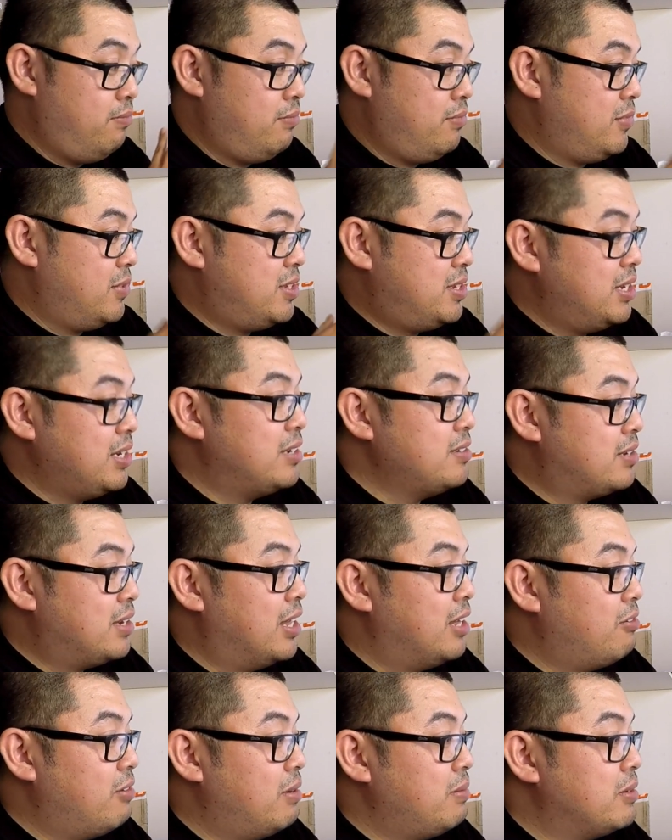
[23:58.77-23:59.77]
sickest
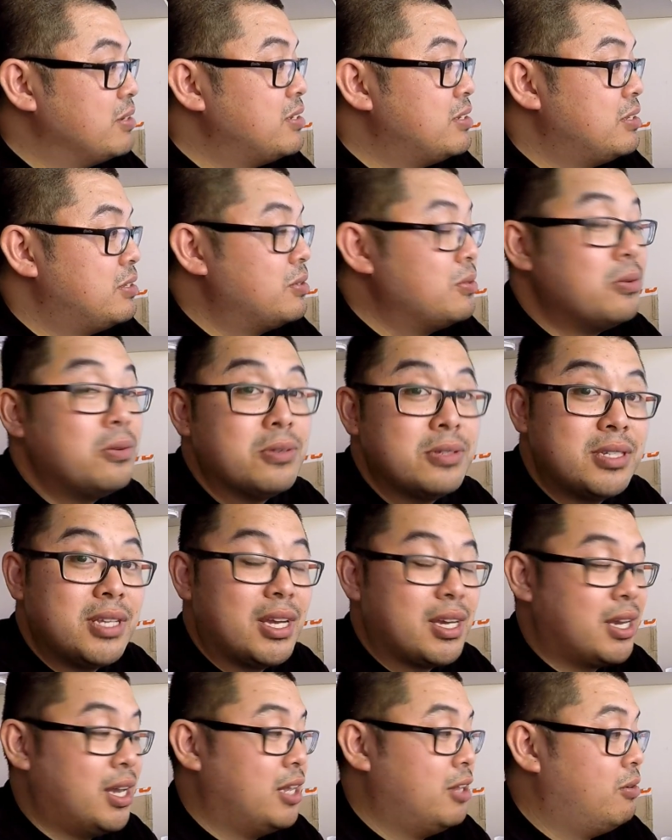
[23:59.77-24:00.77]
colorway because it's an all-star
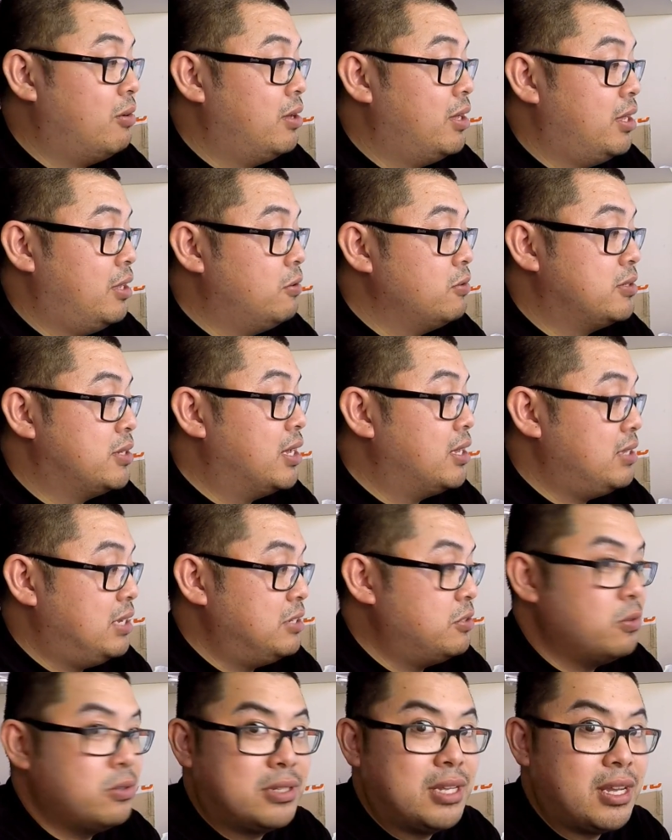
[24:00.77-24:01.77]
colorway, his
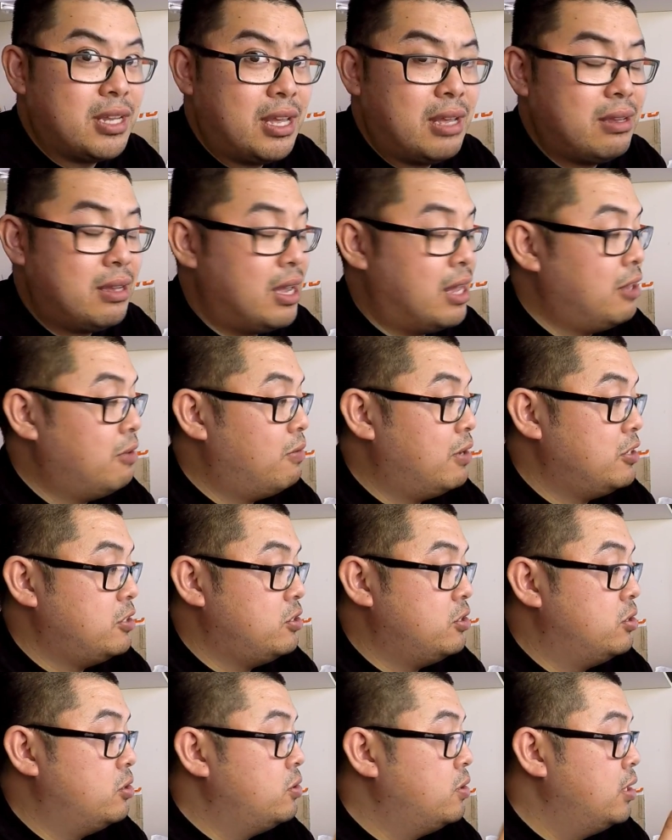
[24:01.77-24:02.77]
all-star game colorway
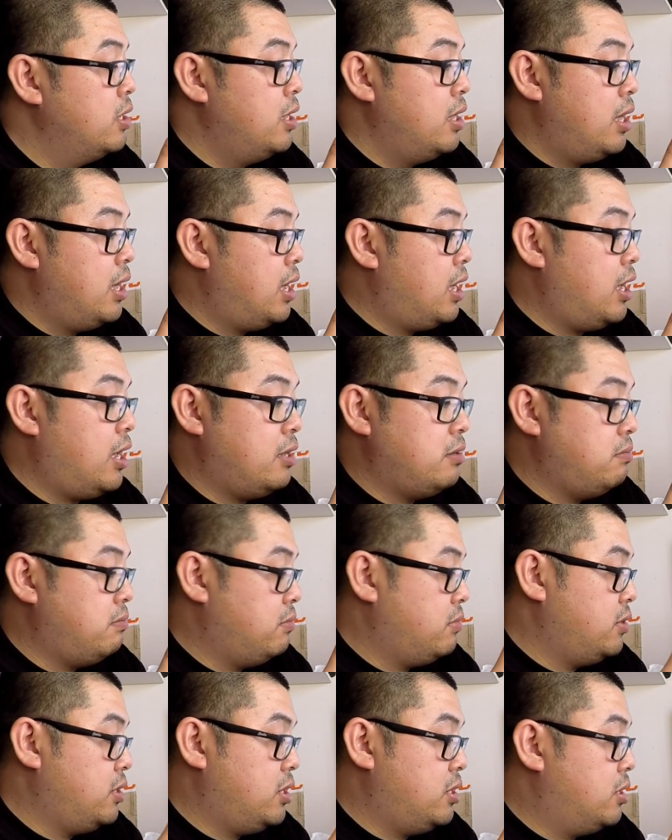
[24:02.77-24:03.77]
shoe, and
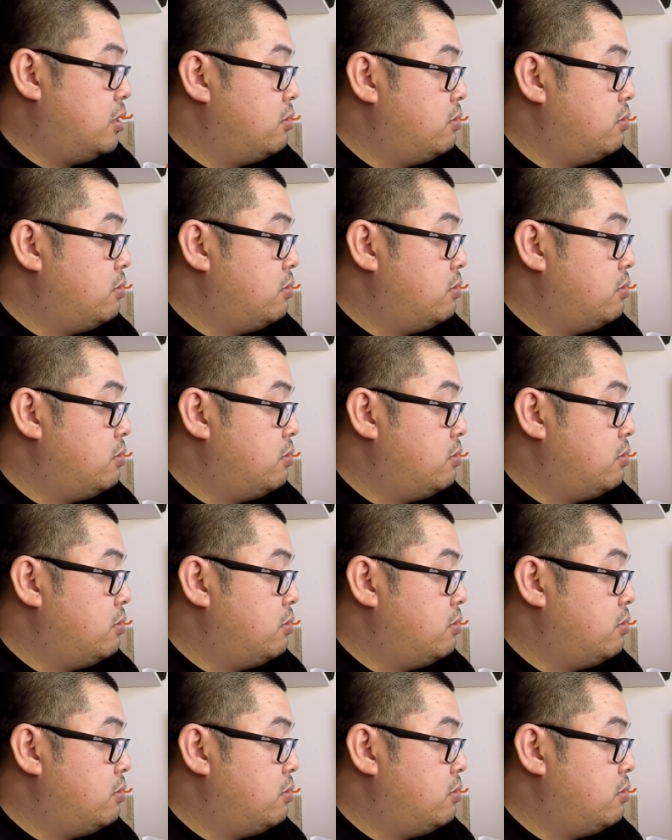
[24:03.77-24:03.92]
you know,